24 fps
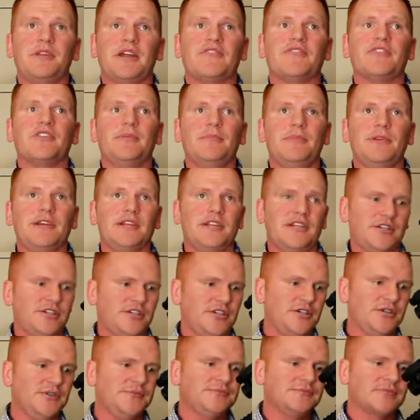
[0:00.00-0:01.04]
definitely be an
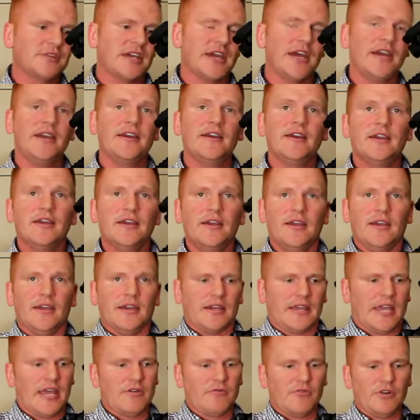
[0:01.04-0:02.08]
issue, okay?
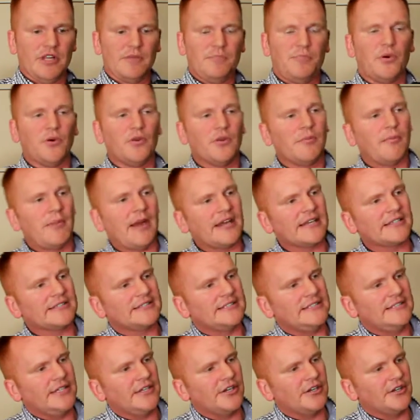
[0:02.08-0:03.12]
Can't really pull the
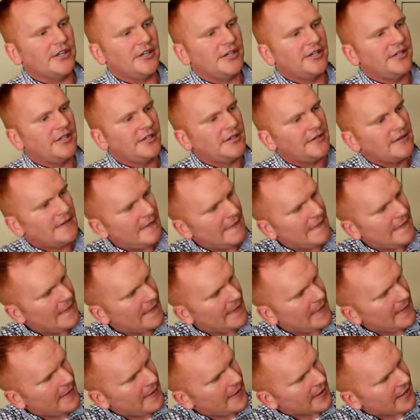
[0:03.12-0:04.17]
magazine, or
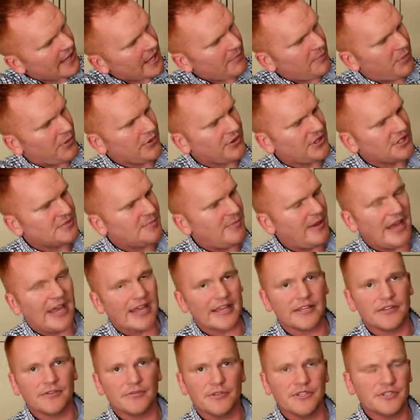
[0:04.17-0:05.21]
can't pull this
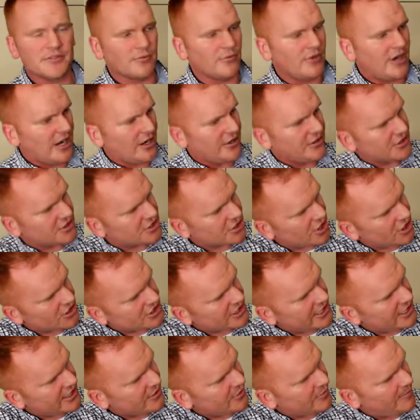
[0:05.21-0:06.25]
back, and the reason why, or the
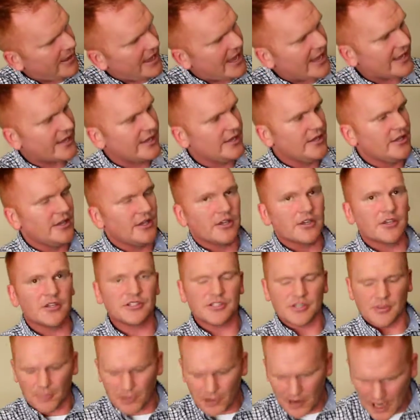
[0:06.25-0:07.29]
charging handle back,
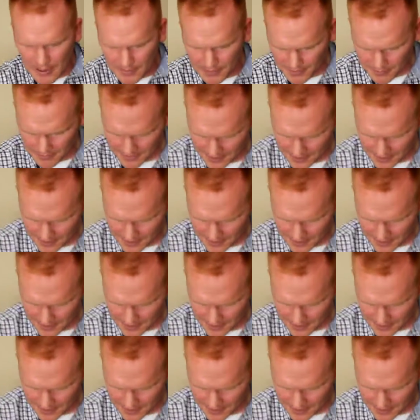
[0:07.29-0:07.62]
because the problem